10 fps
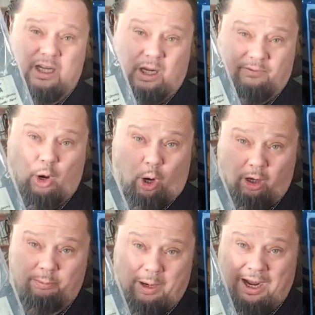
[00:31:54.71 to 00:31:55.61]
of
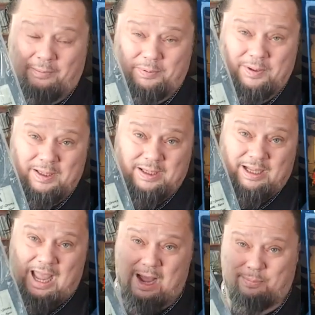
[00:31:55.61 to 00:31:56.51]
hard bop
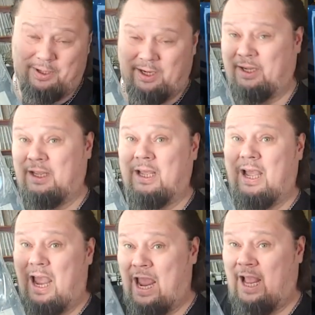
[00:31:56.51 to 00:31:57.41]
happening
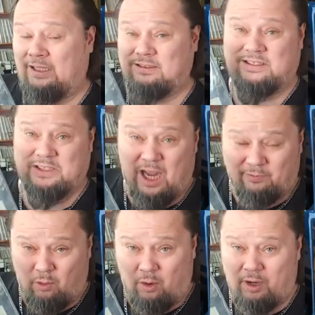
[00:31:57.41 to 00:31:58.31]
at
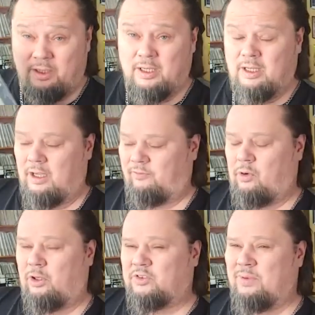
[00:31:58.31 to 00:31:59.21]
Savoy. Of
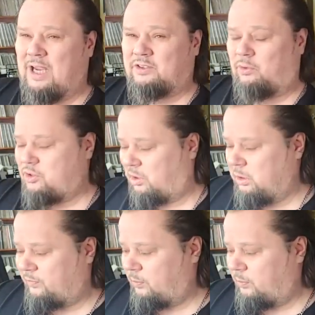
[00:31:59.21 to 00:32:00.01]
course, Max Roach and Clifford